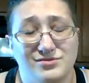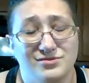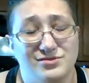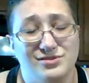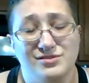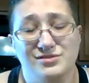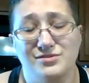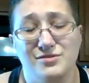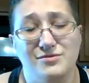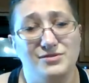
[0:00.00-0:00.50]

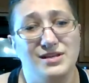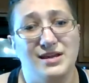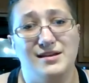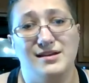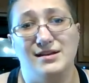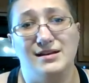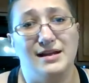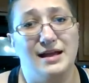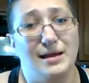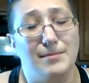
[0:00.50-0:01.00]
just go take
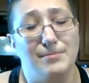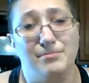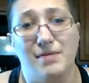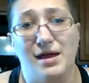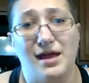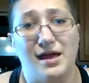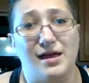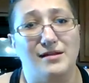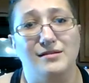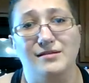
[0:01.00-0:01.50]
a nap,
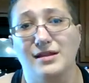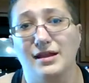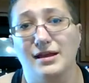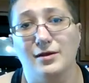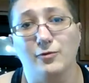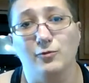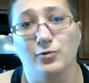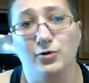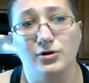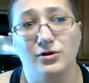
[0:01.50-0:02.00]
man. Like
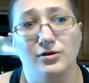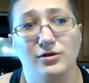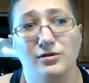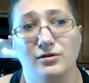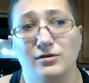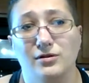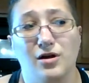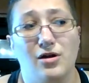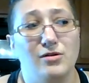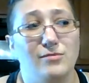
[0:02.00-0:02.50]

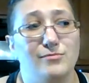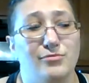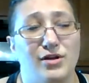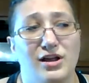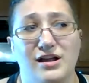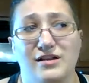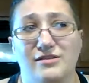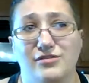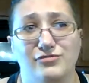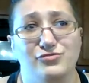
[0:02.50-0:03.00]
our
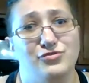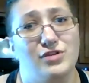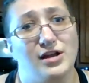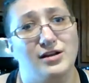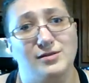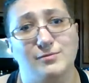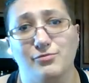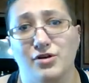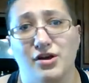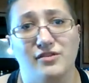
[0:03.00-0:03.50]
brains are trying
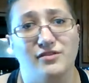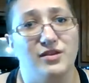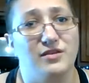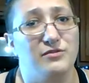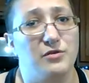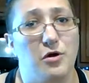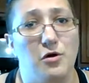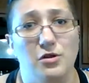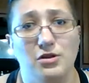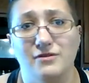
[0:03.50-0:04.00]
to process
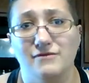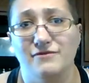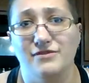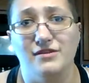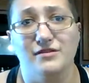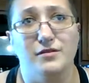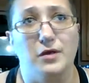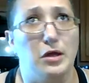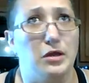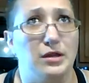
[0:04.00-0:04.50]
all of
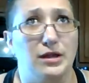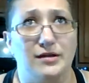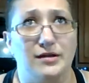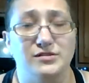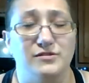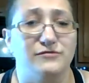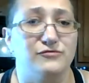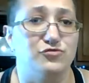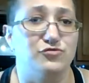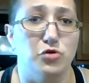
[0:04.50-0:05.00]
this
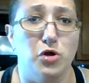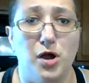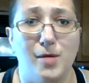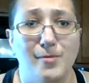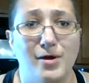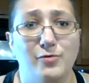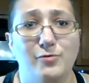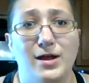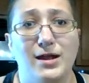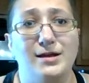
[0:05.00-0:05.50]
collective
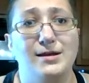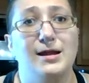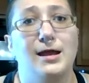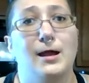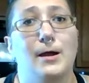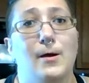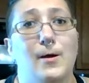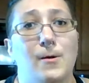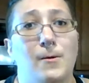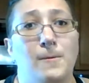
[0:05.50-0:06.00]
trauma right
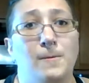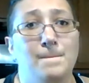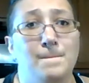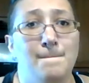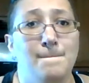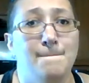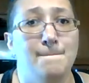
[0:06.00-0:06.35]
now.